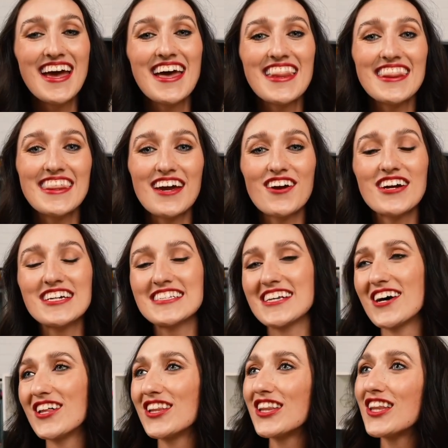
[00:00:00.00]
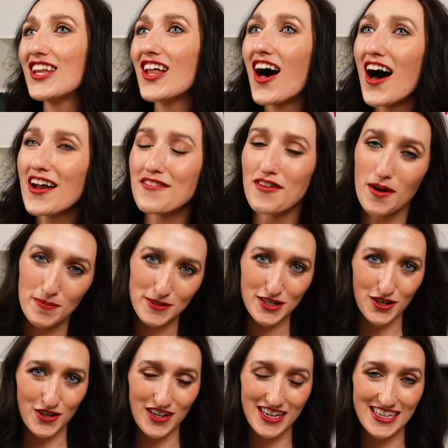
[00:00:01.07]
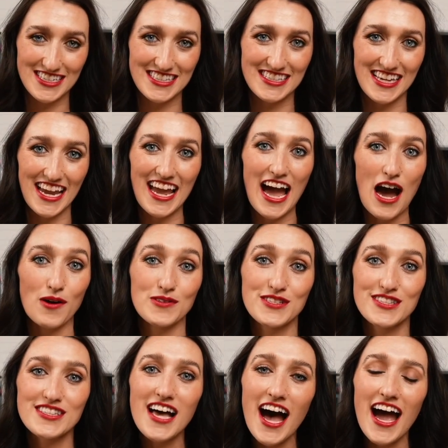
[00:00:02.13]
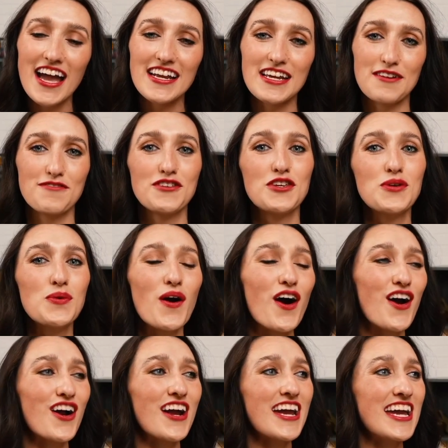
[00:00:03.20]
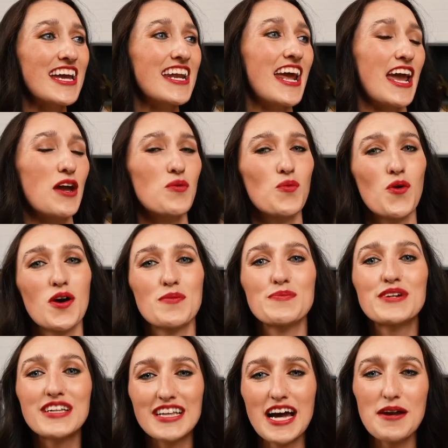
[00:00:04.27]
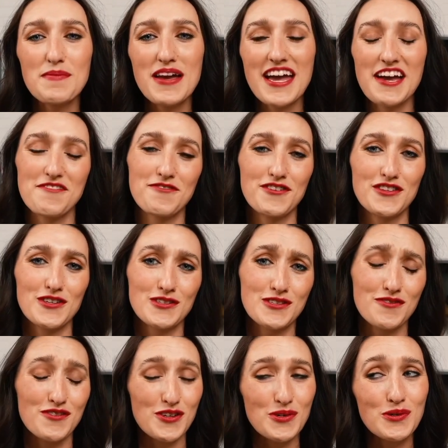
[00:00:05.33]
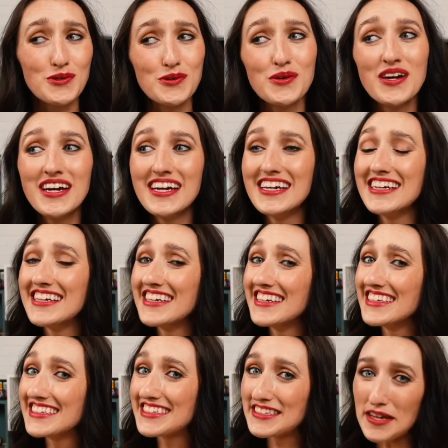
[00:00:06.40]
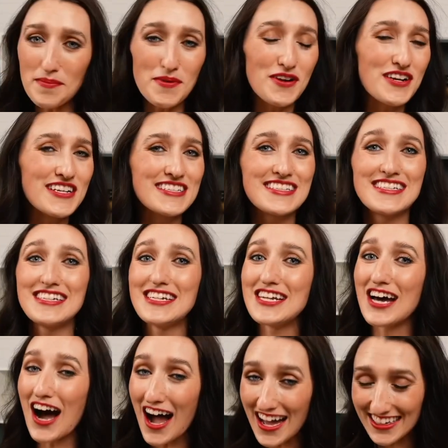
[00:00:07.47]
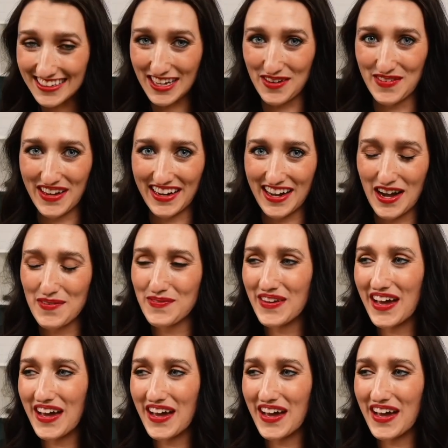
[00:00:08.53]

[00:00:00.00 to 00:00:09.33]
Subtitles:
There is a lot of opportunity to skate outside if you are in a warm climate, and for those of you who summer is not coming up,